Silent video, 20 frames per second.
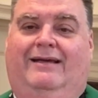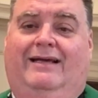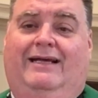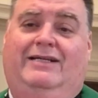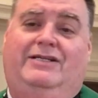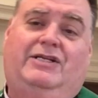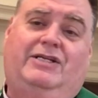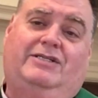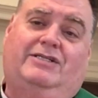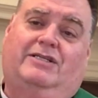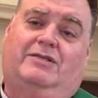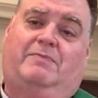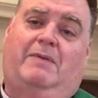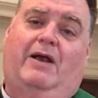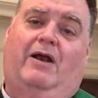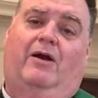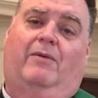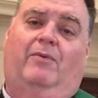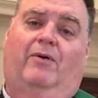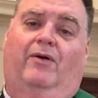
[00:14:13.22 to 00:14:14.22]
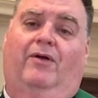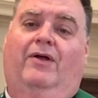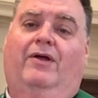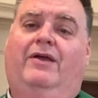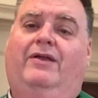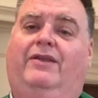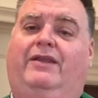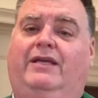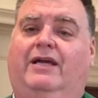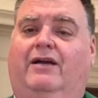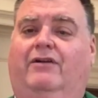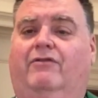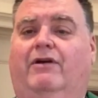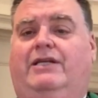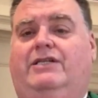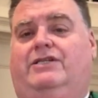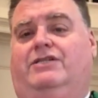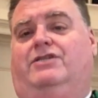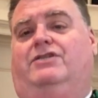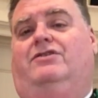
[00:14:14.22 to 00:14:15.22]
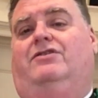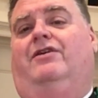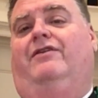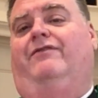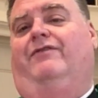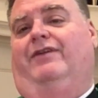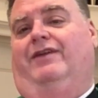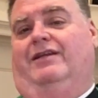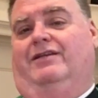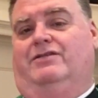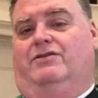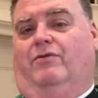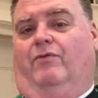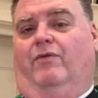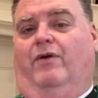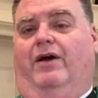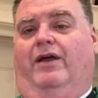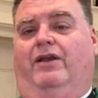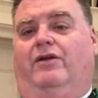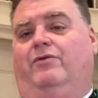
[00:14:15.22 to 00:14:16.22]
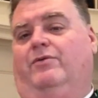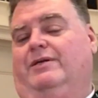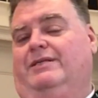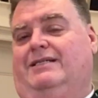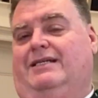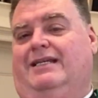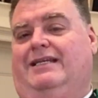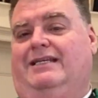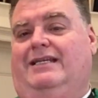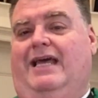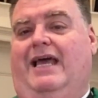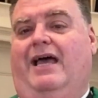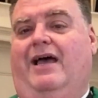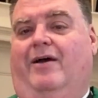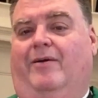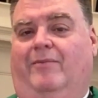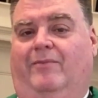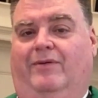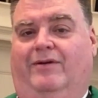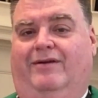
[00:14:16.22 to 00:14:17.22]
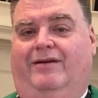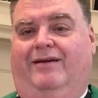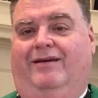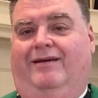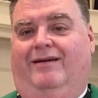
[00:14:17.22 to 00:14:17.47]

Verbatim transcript: In Jesus' parable, the ungracious servant is the one who is condemned.